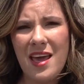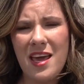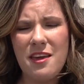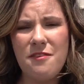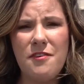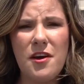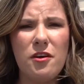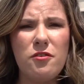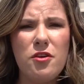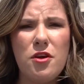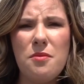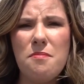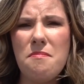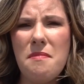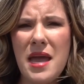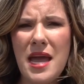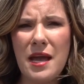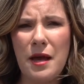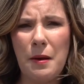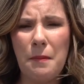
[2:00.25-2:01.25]
he found a
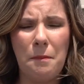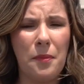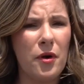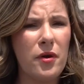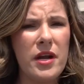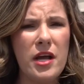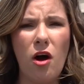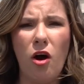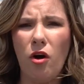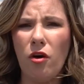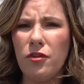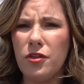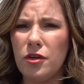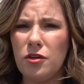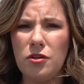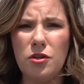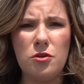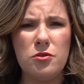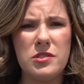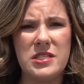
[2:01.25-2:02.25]
man burning all the
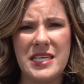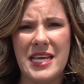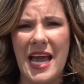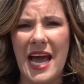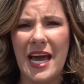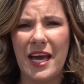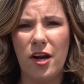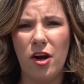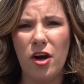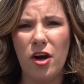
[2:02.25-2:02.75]
clothes he had